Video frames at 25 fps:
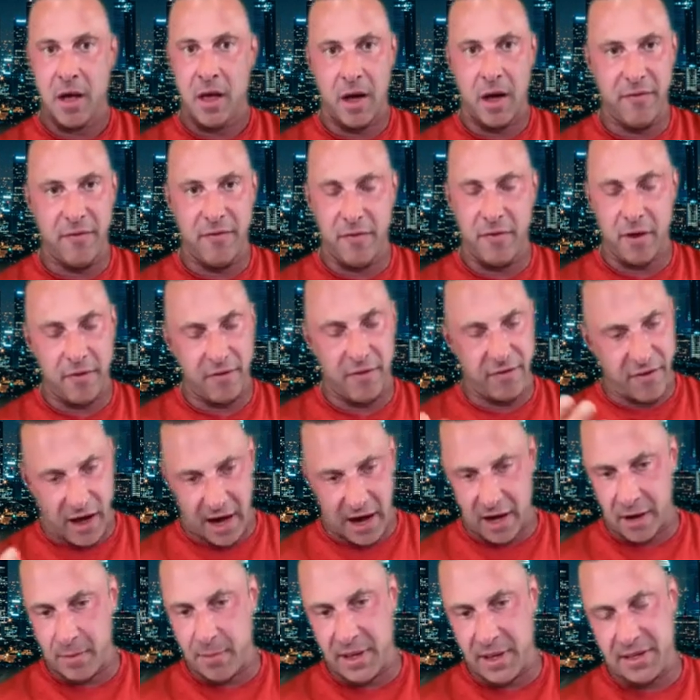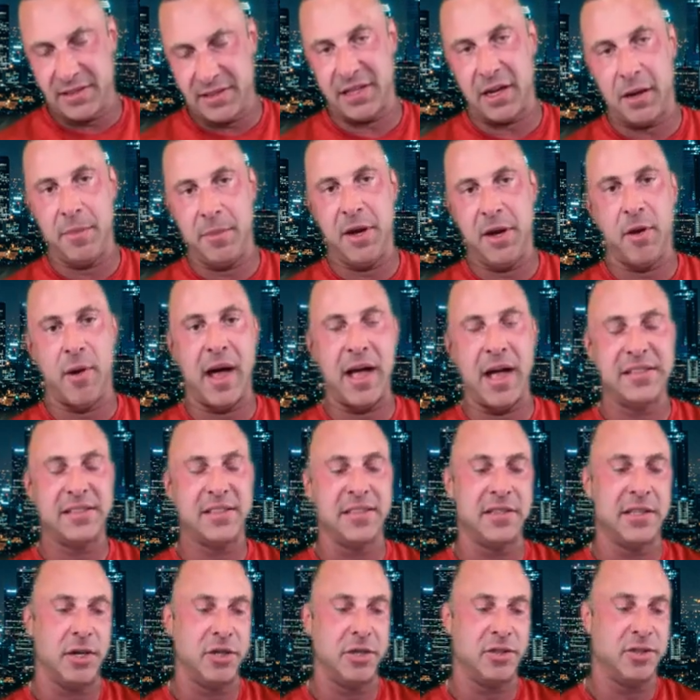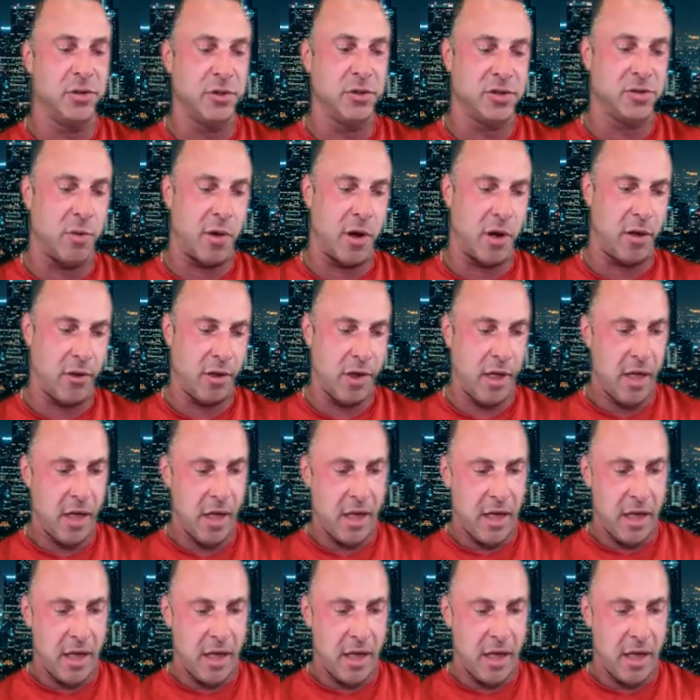of vitamins and amino acids there too as well.